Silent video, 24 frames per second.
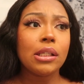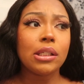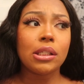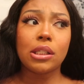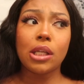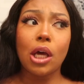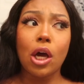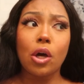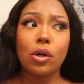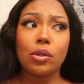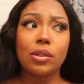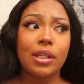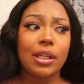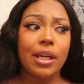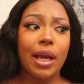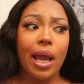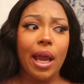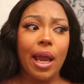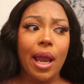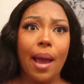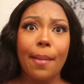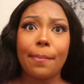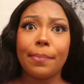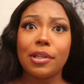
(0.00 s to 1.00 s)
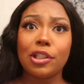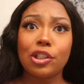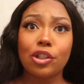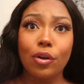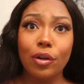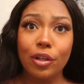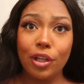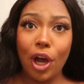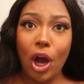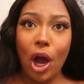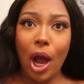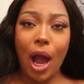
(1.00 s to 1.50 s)
So today I'm gonna be
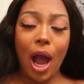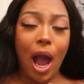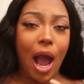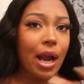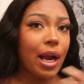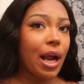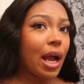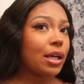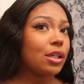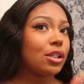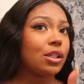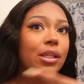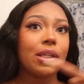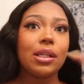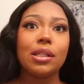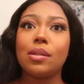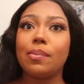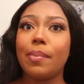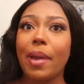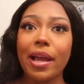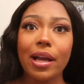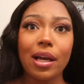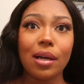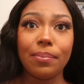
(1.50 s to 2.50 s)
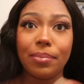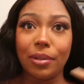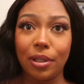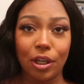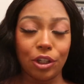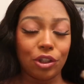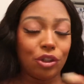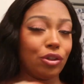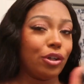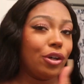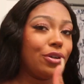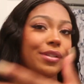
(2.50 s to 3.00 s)
showing y'all how I got into this makeup
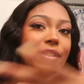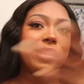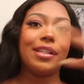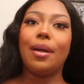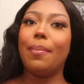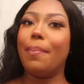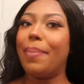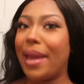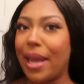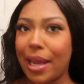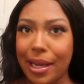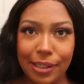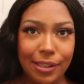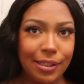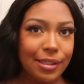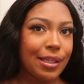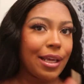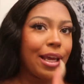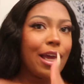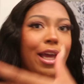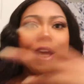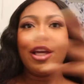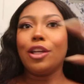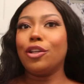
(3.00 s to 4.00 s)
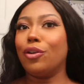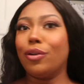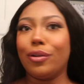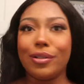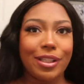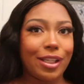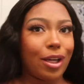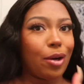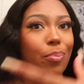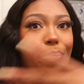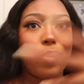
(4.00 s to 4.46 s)
look. You're gonna see the base, you're gonna see the